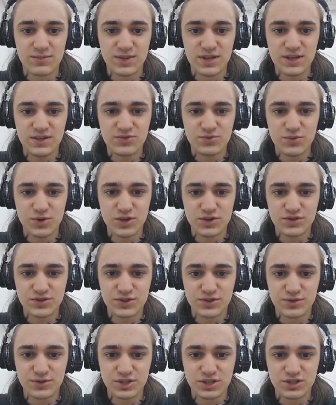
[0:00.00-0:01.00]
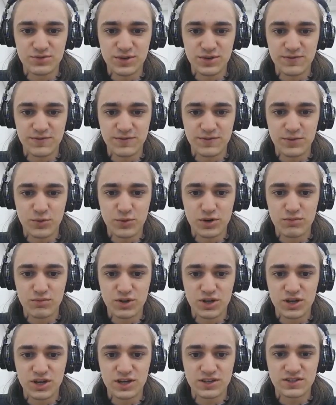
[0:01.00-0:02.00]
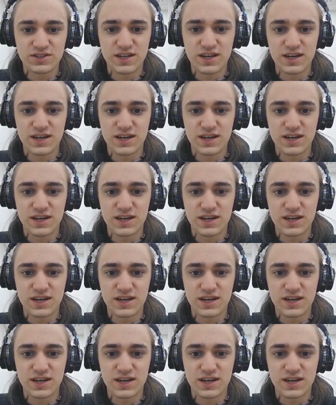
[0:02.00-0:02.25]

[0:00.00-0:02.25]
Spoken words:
These walls are going to be 4 blocks